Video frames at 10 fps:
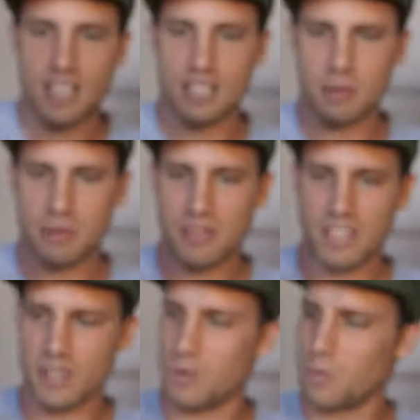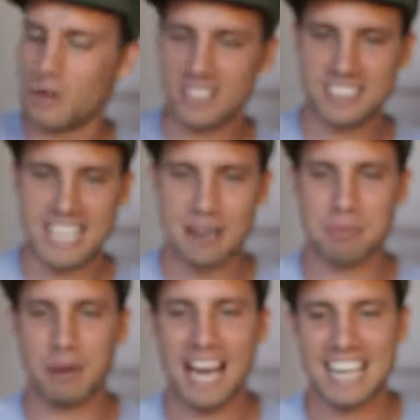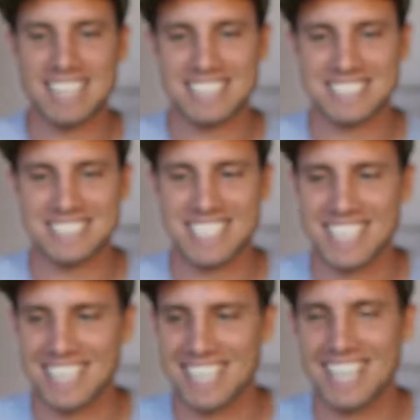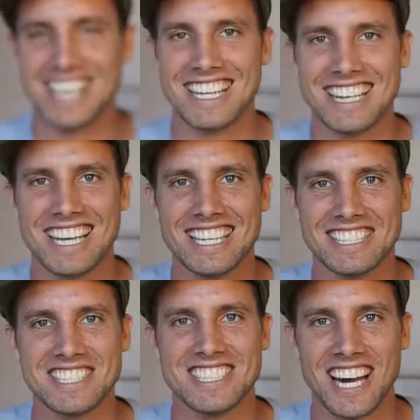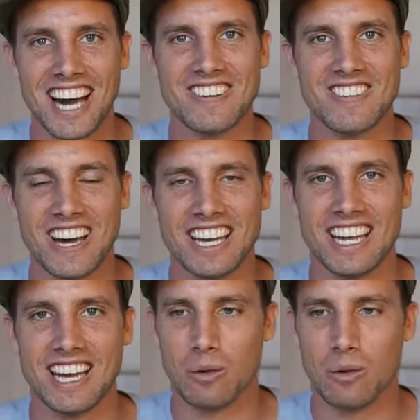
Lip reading: And you might be thinking, what is that black stick in his jar right now?